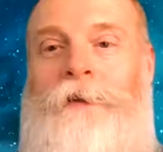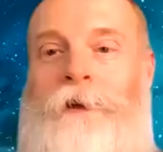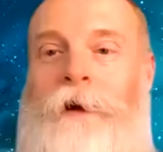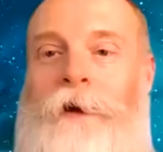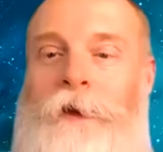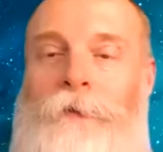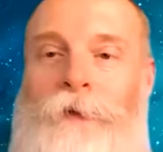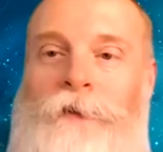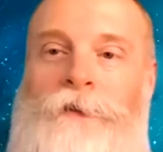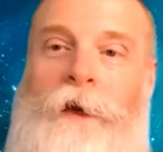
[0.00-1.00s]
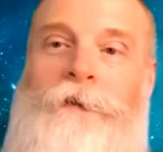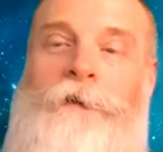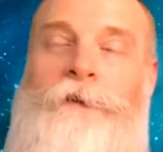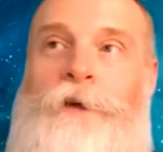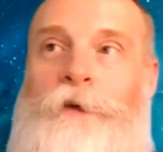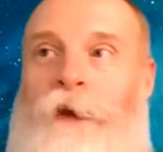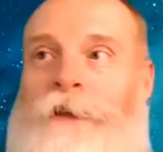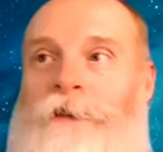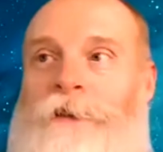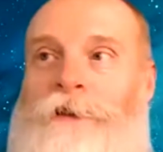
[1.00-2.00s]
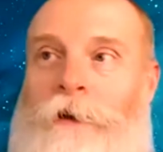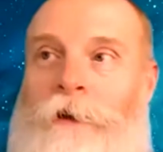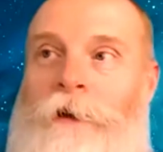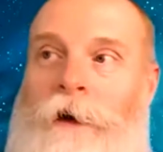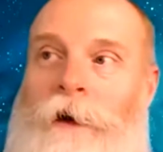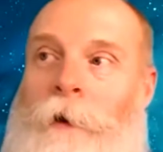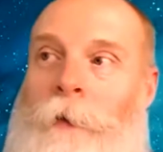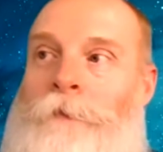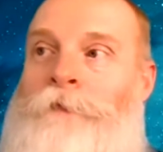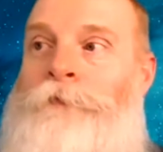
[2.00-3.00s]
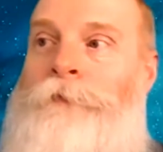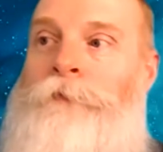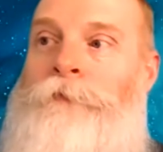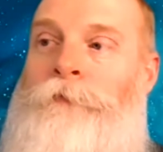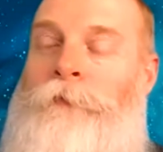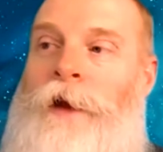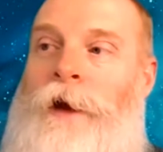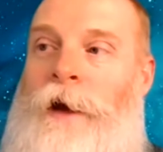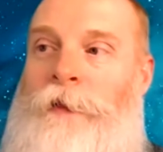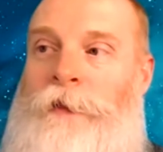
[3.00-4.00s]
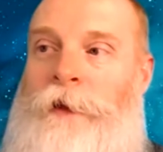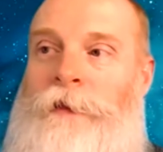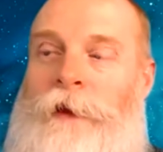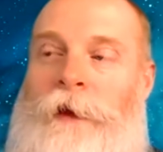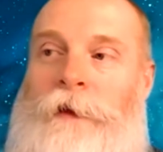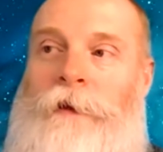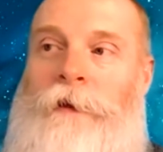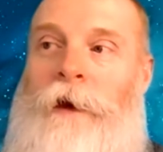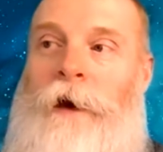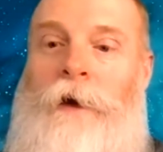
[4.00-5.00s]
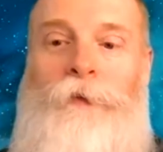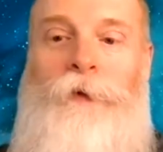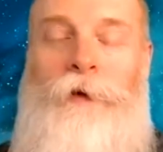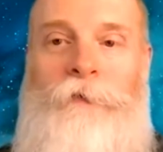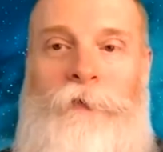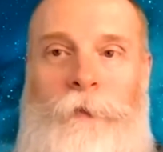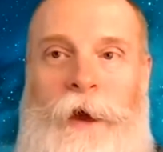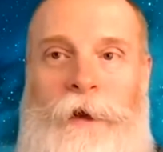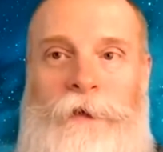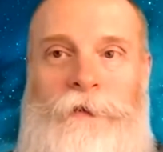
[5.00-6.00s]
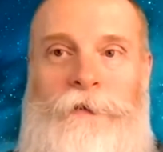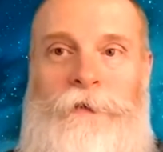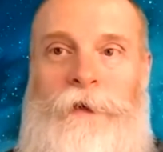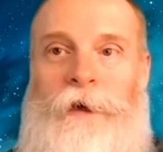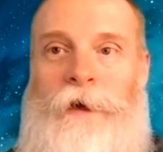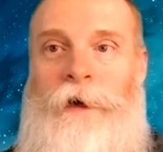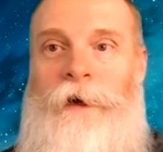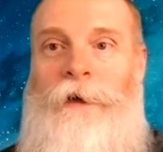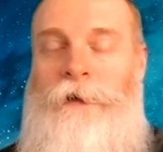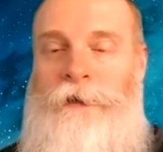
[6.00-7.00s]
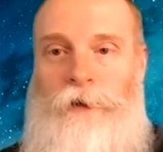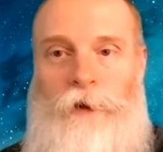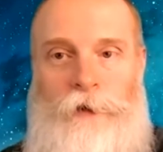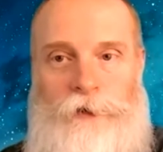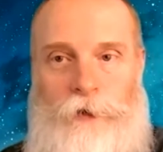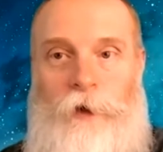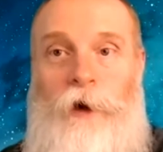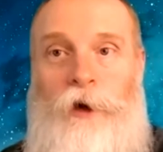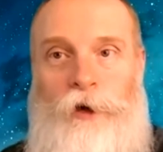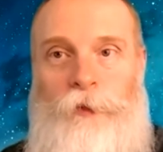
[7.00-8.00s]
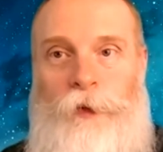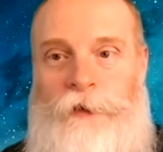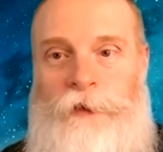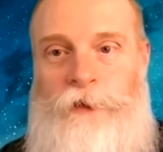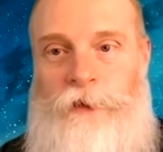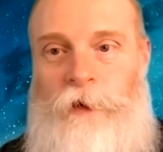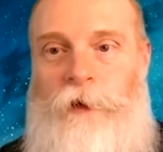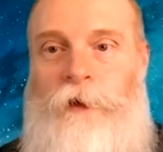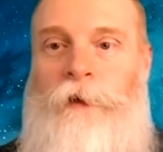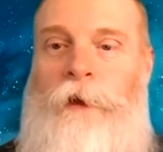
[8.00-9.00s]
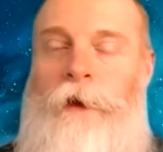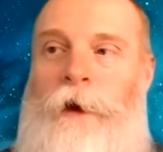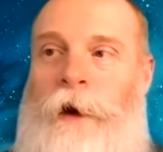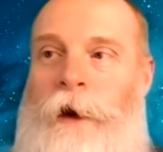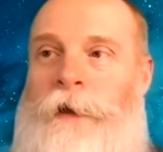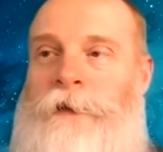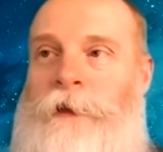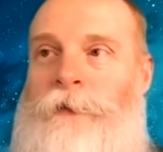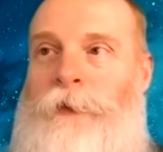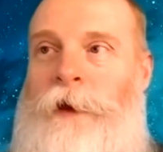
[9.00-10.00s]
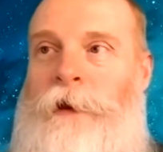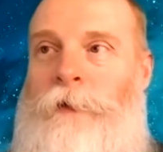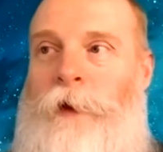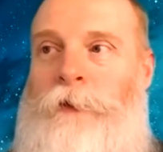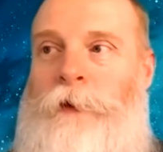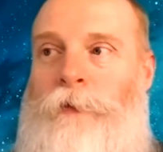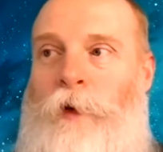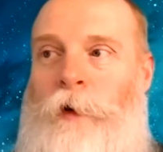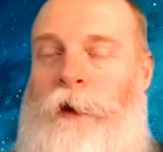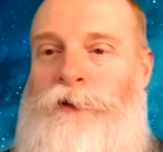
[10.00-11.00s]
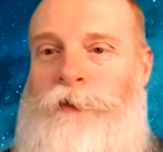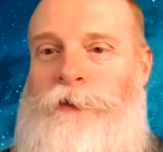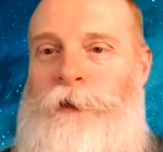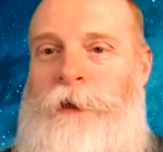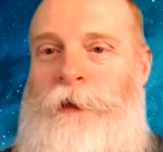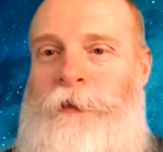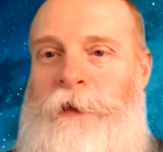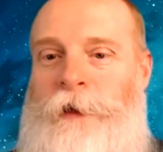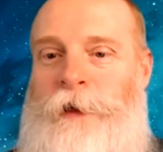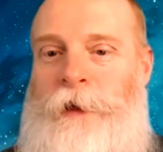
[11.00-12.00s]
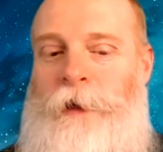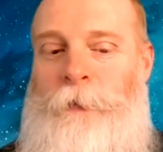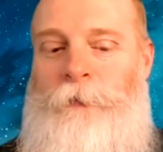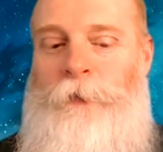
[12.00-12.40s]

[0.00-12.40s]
so. I think computer science is a good place to start. I think that computer informatics is also a good place to start. It's going to depend on whether you're more interested in the